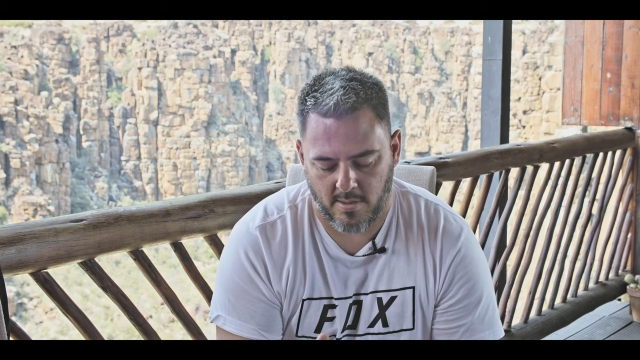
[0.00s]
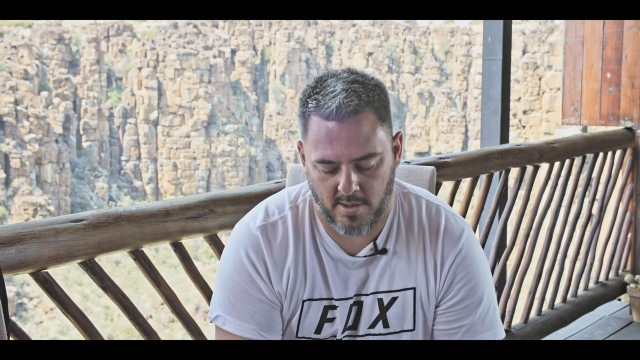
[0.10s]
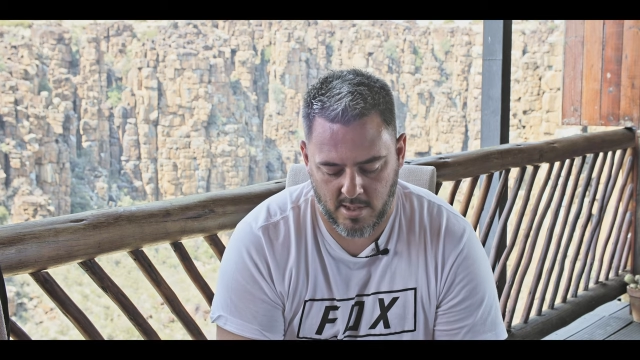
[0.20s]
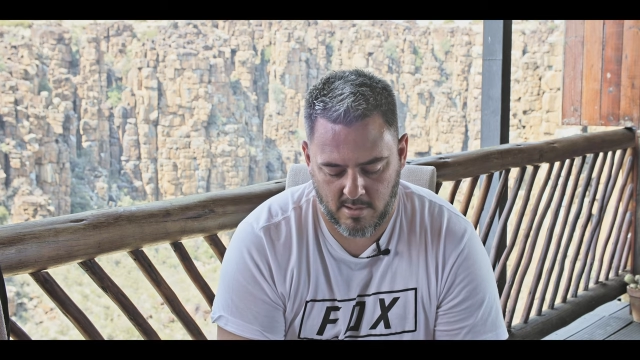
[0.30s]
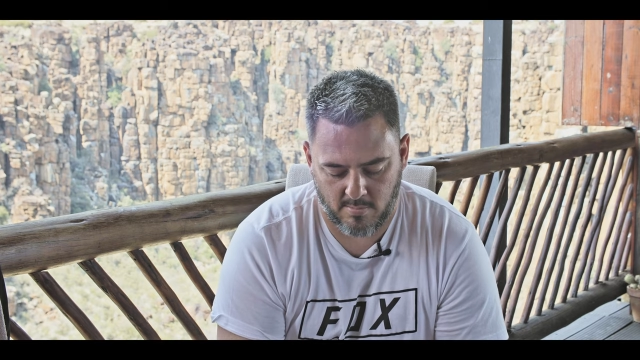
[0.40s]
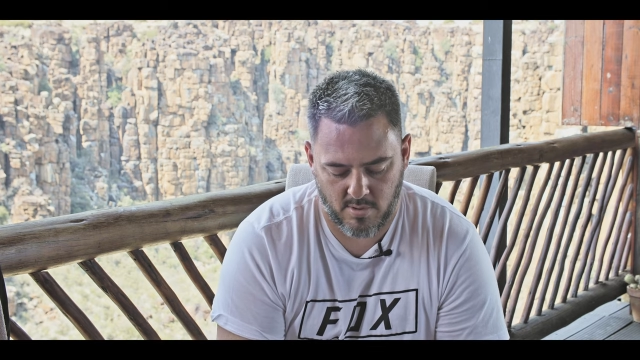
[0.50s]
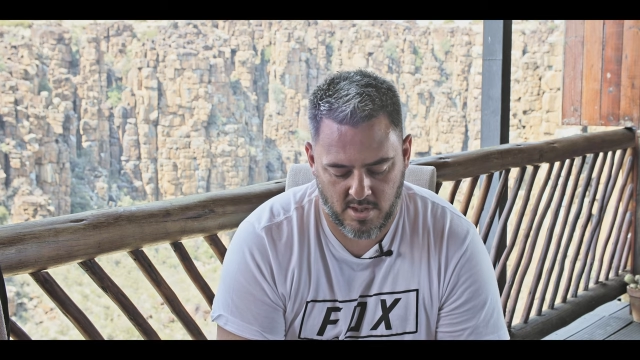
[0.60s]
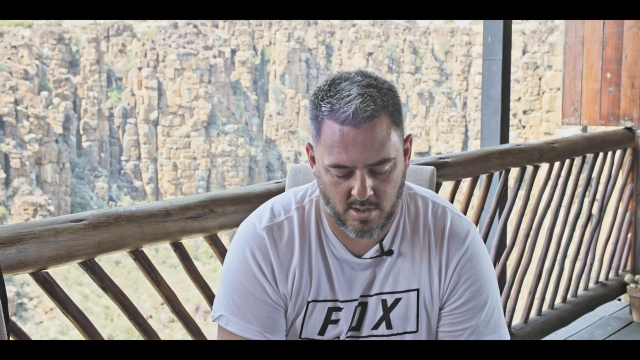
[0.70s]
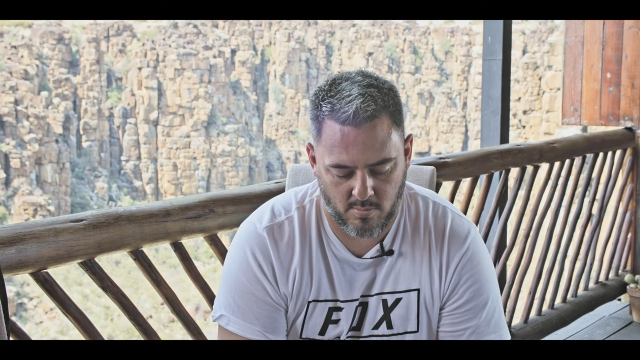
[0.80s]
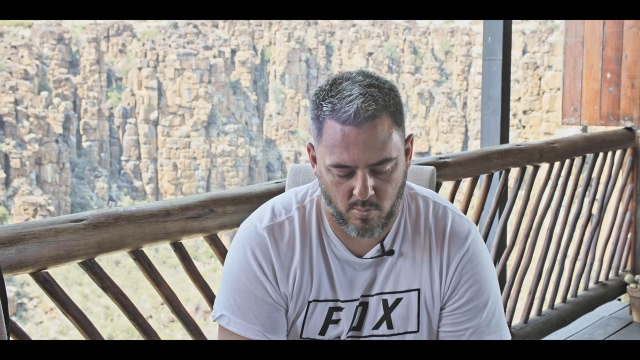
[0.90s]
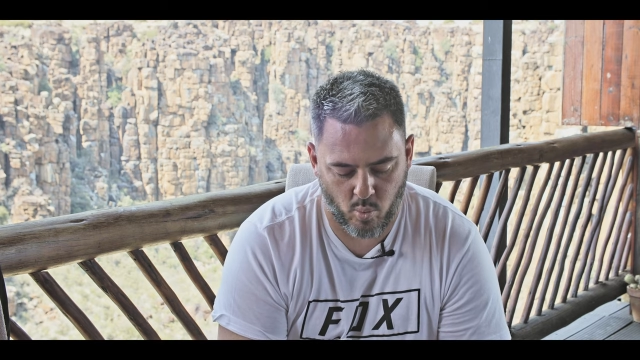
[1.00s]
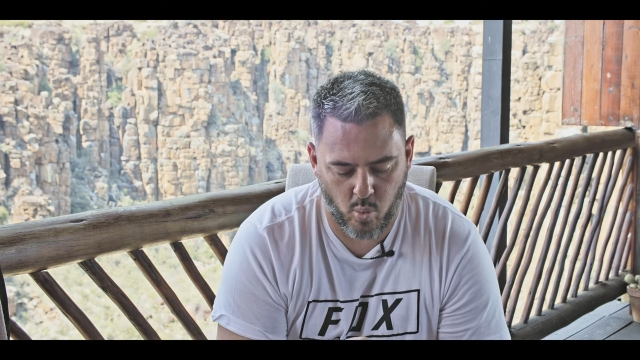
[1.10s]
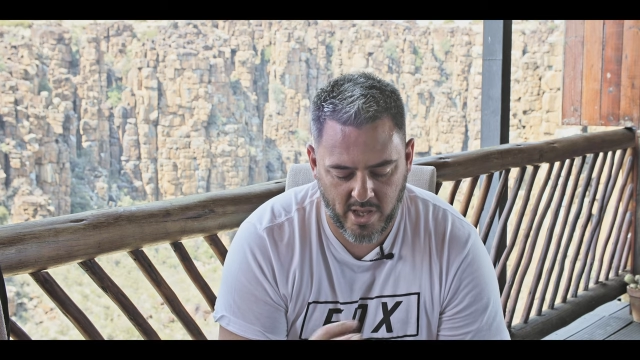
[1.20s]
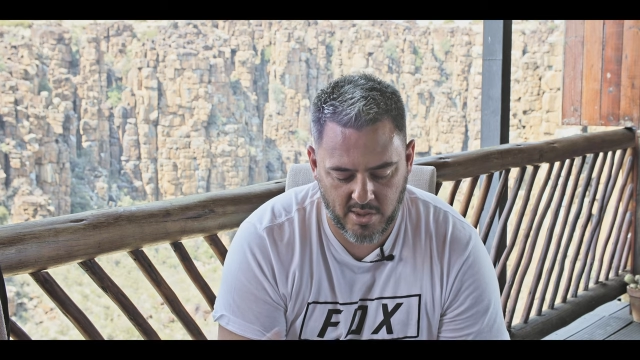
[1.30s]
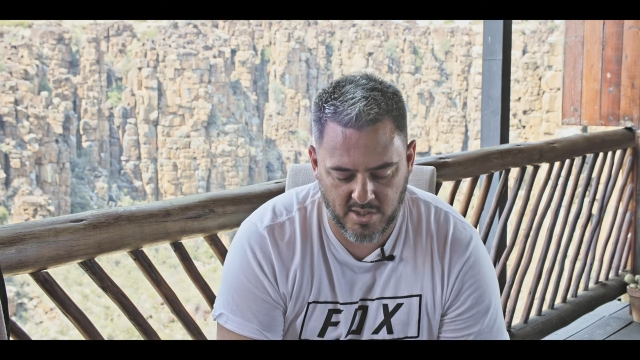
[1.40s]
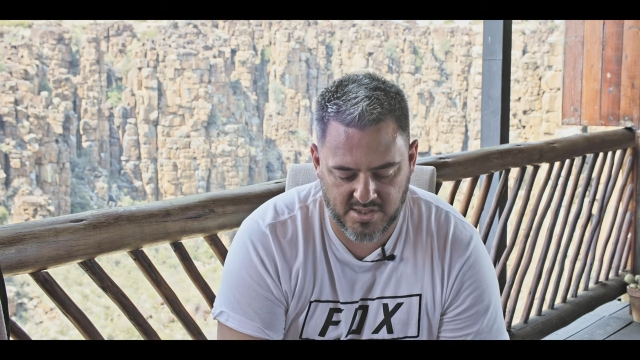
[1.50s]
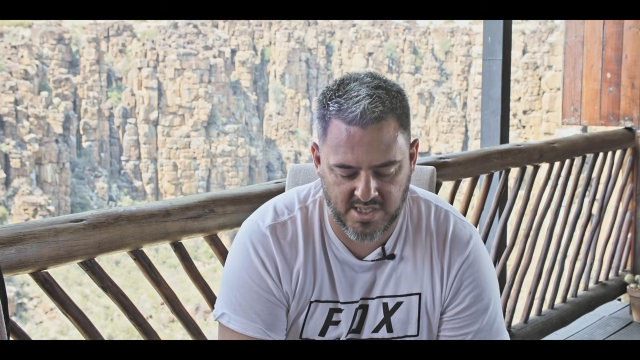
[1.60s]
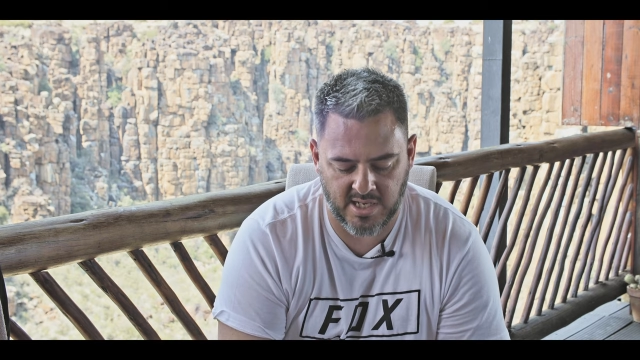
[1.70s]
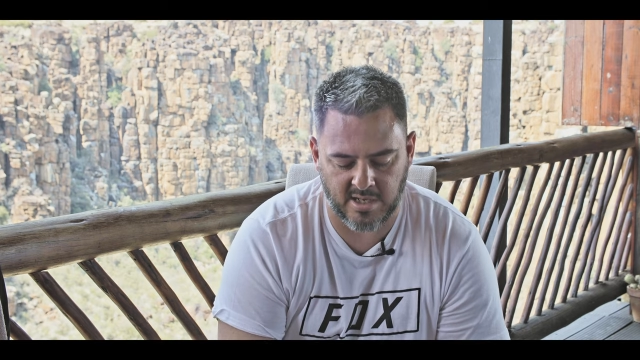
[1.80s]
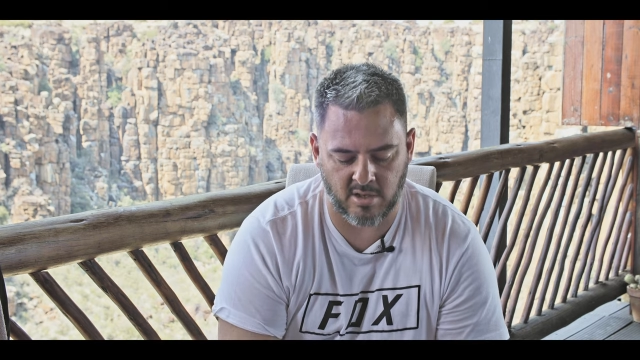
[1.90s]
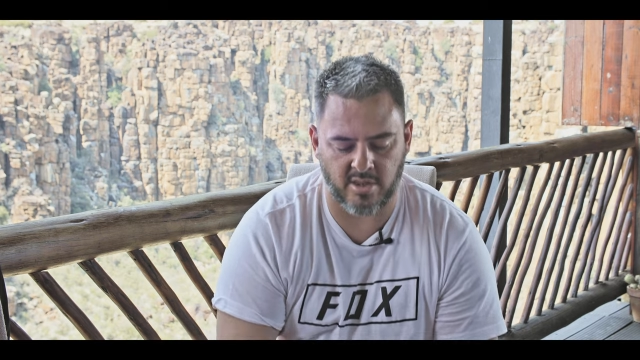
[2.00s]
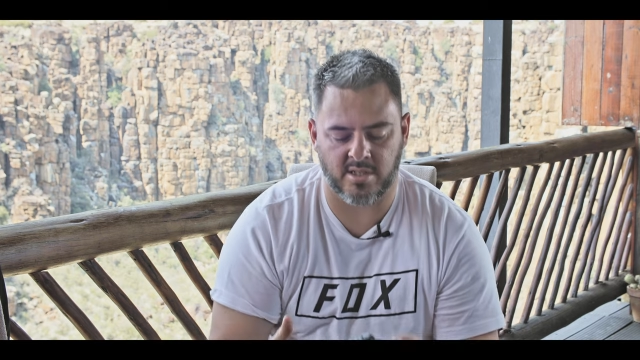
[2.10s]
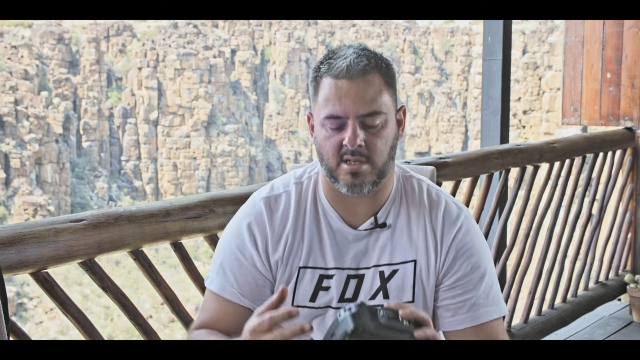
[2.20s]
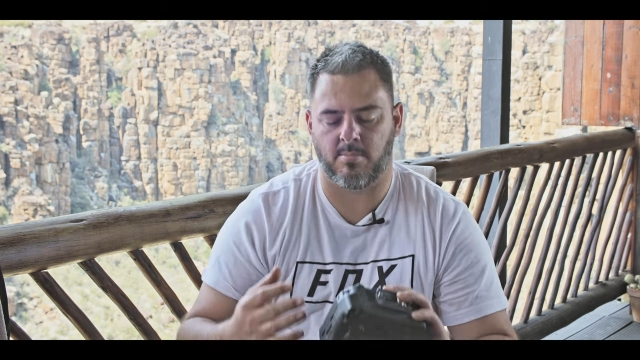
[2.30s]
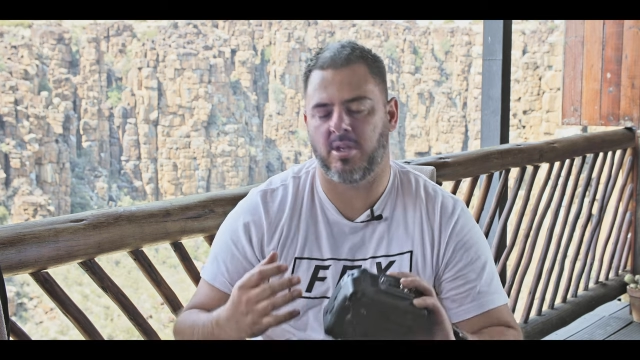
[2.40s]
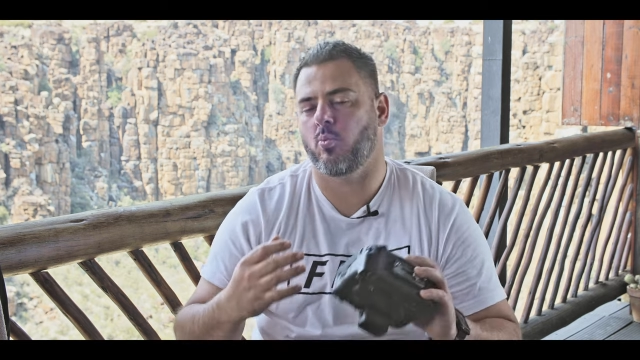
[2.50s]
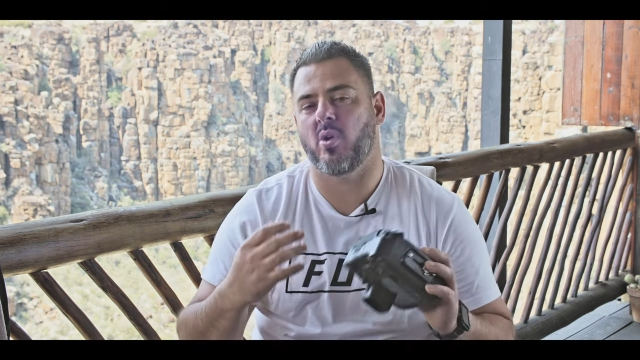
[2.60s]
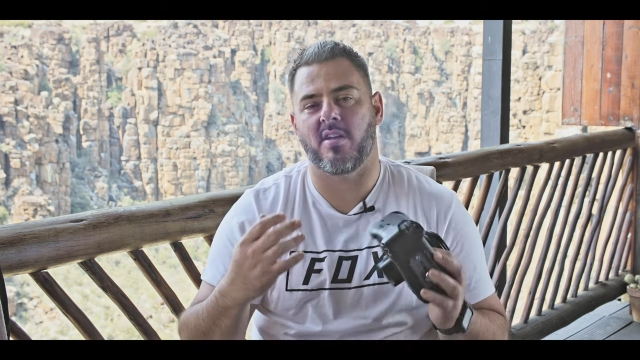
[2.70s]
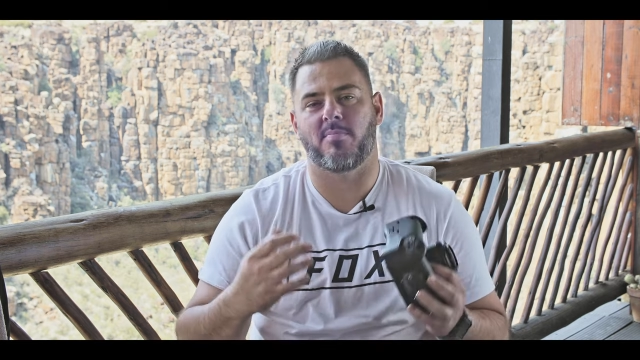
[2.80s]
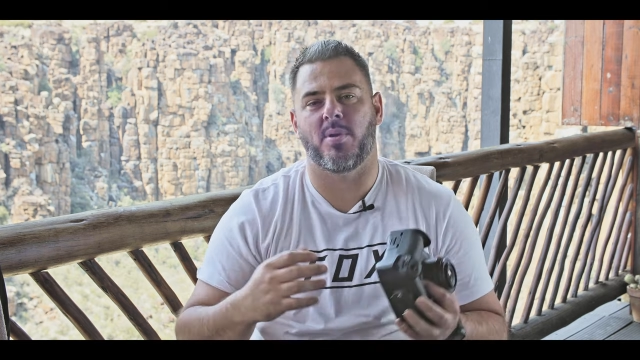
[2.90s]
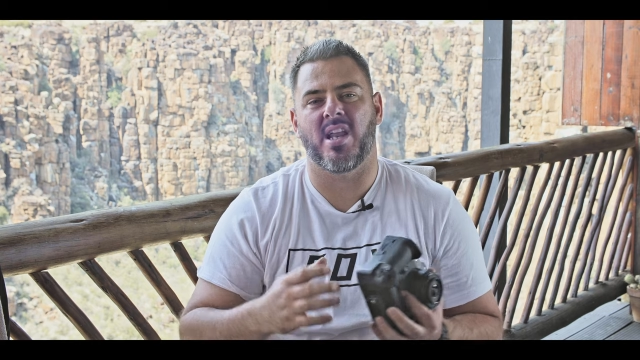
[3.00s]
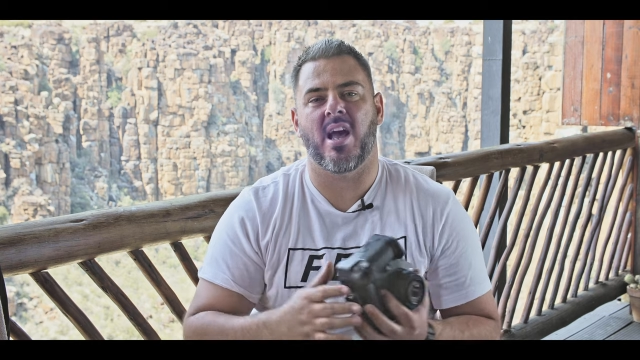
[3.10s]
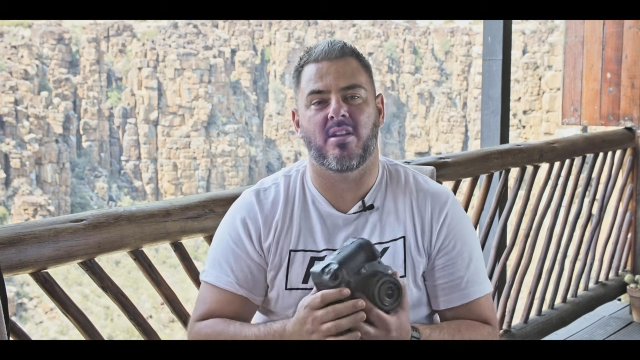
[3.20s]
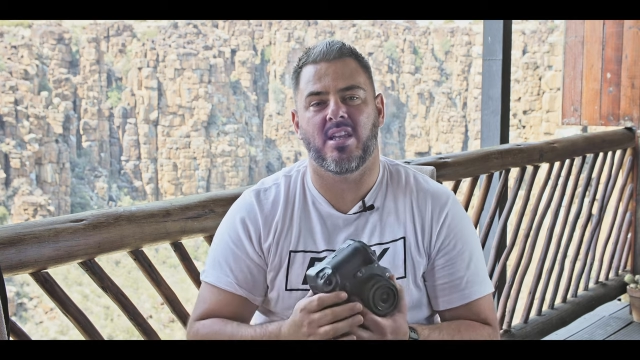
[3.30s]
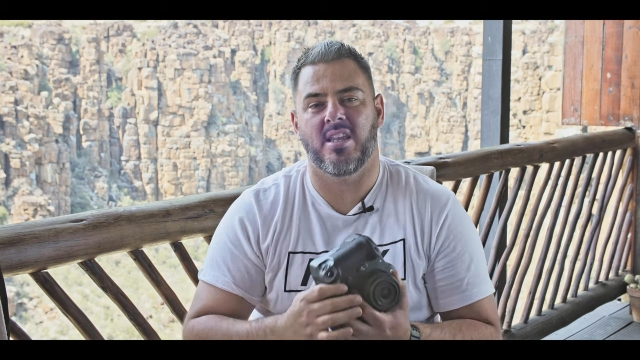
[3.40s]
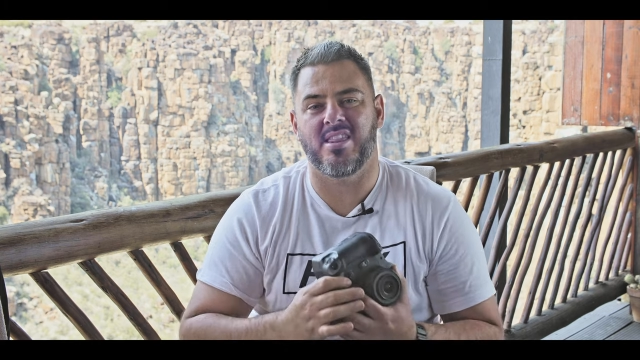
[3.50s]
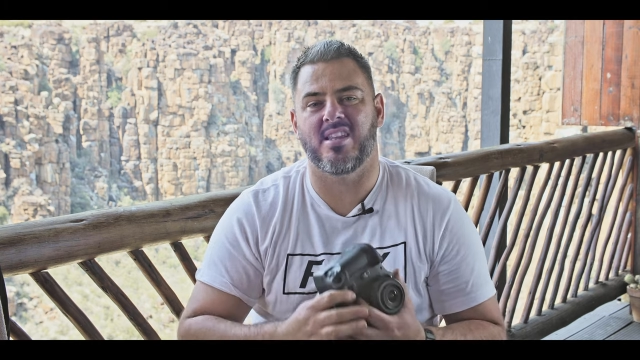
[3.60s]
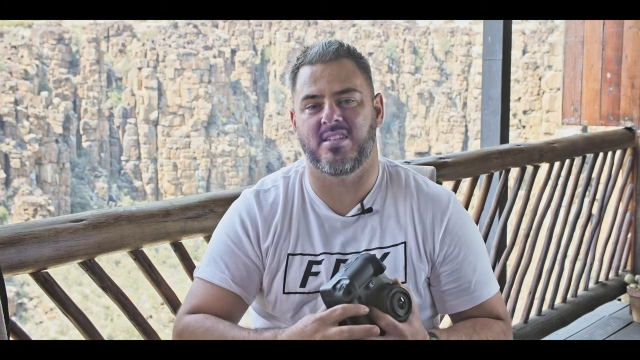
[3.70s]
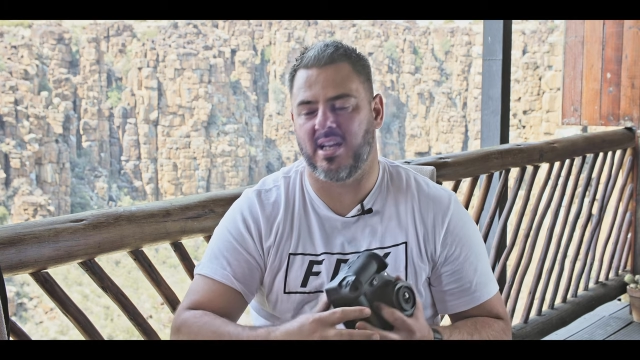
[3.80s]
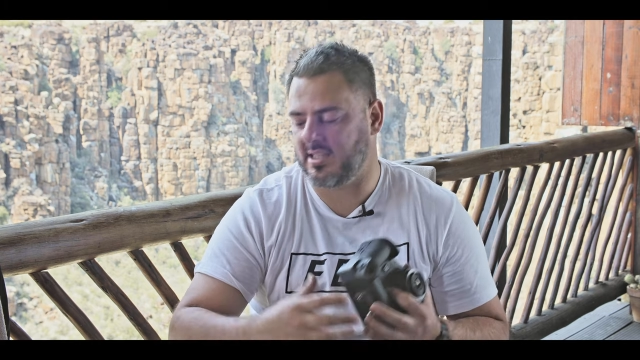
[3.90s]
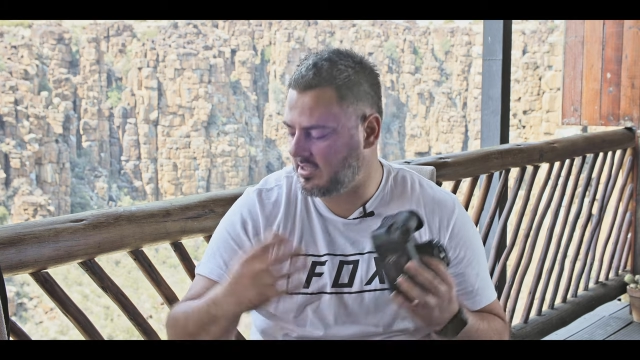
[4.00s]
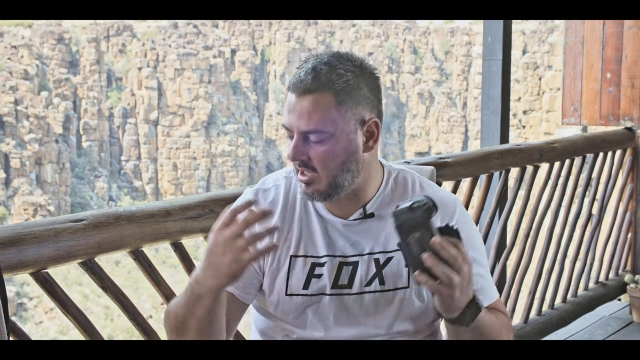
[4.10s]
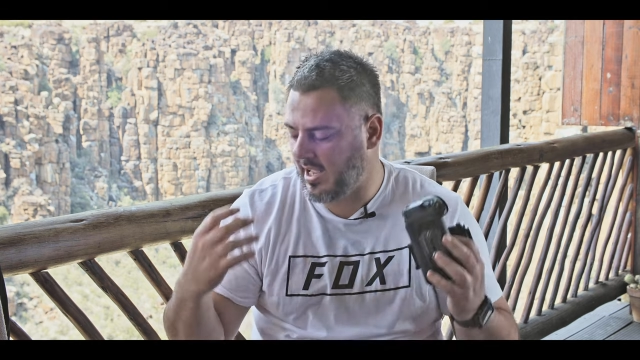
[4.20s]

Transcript: The weather sealing on this, I mean, we have been out in the dust,